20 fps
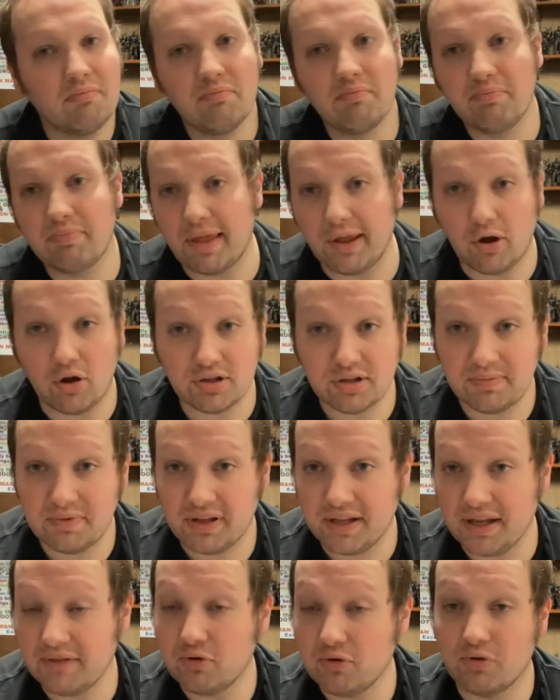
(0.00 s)
they
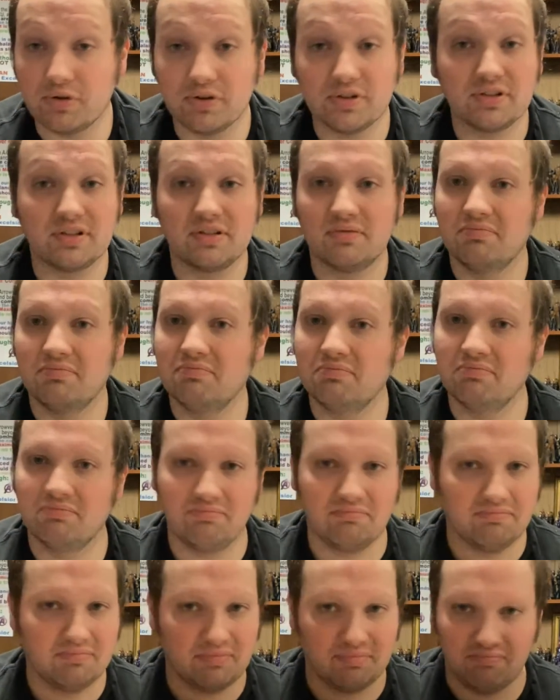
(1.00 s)
ultimately, of course,
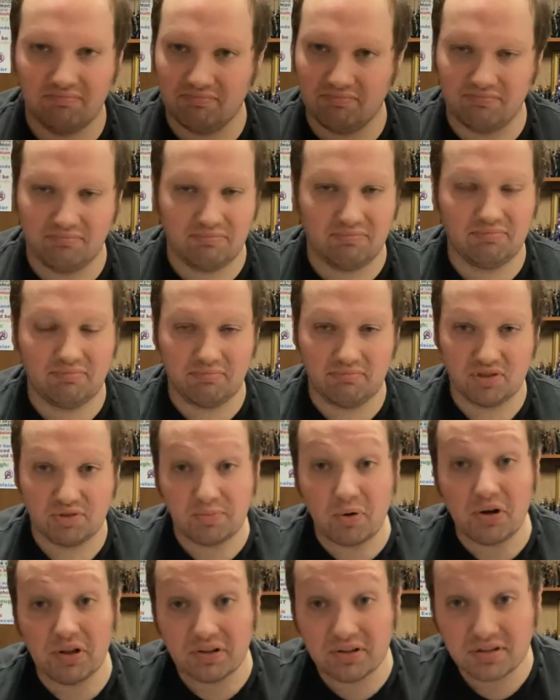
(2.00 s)

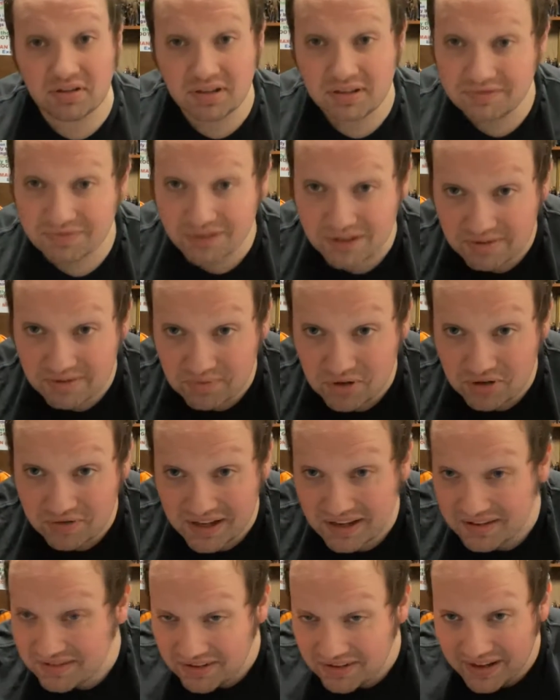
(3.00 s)
spoilers for this
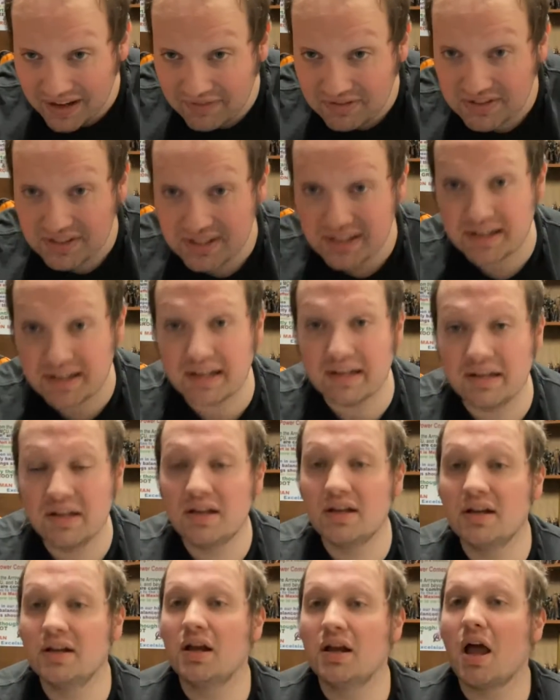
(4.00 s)
movie, if you haven't seen it,
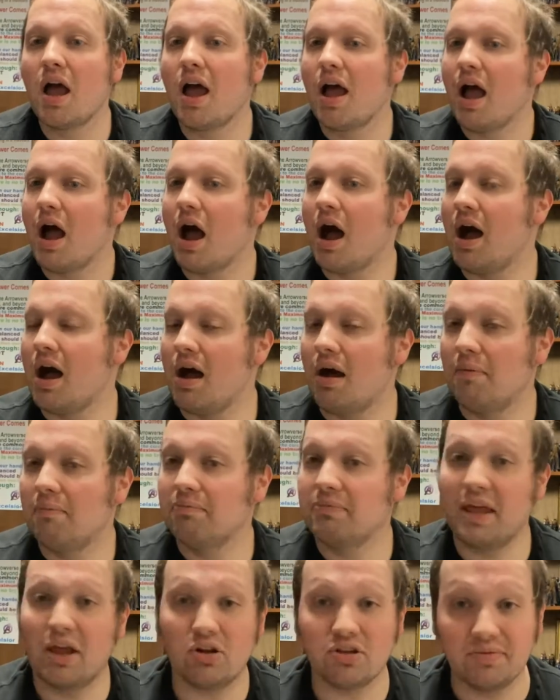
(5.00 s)

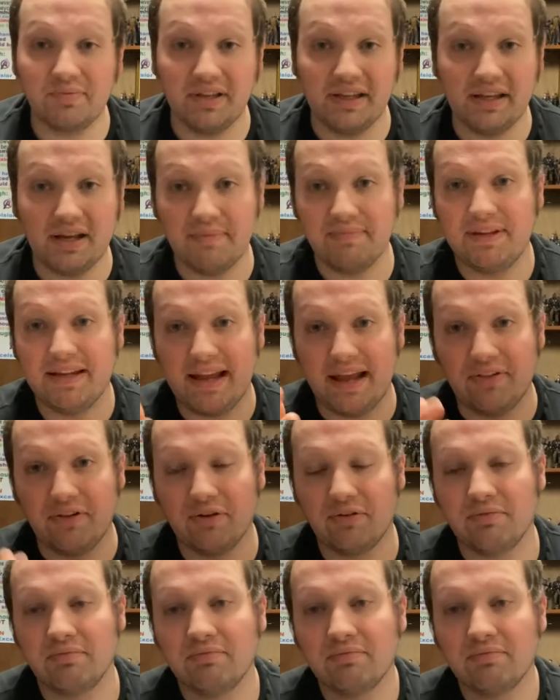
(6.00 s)
they ultimately come together.